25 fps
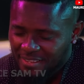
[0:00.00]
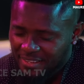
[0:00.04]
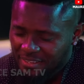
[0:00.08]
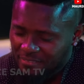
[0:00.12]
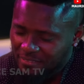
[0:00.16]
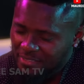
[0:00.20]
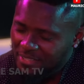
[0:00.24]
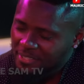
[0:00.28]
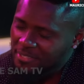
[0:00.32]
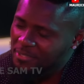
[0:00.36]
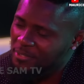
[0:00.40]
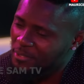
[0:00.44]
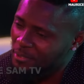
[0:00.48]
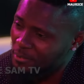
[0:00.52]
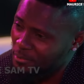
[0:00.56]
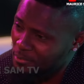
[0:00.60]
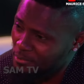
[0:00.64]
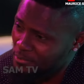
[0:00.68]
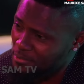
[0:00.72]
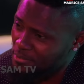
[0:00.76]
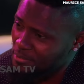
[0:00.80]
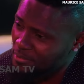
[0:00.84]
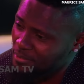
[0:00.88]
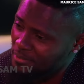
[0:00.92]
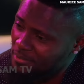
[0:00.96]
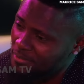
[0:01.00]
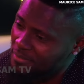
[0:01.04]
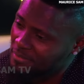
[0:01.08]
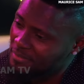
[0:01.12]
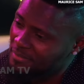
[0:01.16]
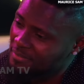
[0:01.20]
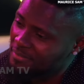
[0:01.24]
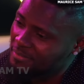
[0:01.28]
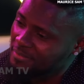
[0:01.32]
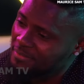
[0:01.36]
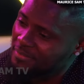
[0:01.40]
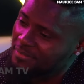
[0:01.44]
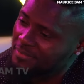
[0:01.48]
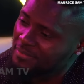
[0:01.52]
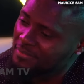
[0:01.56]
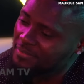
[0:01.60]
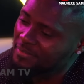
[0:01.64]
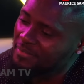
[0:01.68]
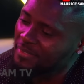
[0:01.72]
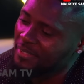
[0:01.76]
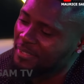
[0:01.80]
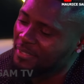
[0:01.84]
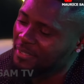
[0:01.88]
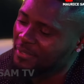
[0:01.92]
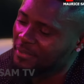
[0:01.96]
Have I told you
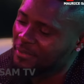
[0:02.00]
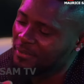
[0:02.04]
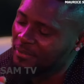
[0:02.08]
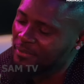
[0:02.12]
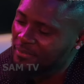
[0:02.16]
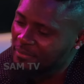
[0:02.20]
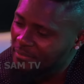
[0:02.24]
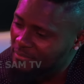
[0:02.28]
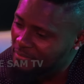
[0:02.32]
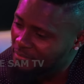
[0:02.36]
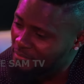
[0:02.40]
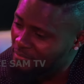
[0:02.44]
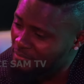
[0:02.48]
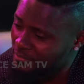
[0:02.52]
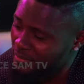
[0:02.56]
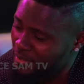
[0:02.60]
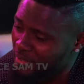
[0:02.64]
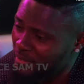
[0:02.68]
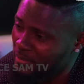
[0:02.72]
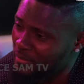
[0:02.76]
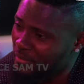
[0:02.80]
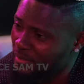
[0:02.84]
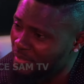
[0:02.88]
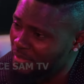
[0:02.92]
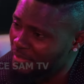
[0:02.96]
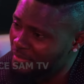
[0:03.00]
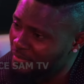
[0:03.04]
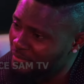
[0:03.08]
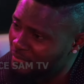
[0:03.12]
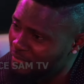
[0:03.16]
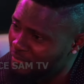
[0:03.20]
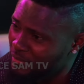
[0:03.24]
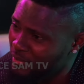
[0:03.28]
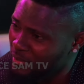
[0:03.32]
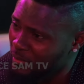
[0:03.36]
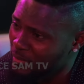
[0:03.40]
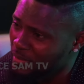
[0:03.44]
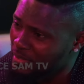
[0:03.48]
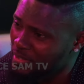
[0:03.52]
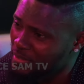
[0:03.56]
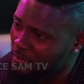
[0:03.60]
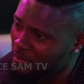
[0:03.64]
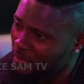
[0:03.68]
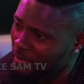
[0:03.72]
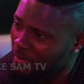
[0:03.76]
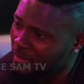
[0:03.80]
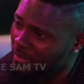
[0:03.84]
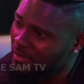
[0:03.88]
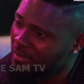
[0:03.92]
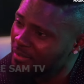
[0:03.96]
that you're very, very
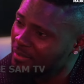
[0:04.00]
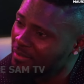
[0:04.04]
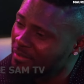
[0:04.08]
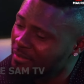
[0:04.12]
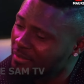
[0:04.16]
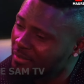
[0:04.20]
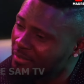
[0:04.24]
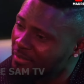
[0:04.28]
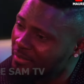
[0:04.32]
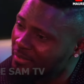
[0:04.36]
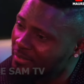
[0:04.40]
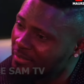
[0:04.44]
smart?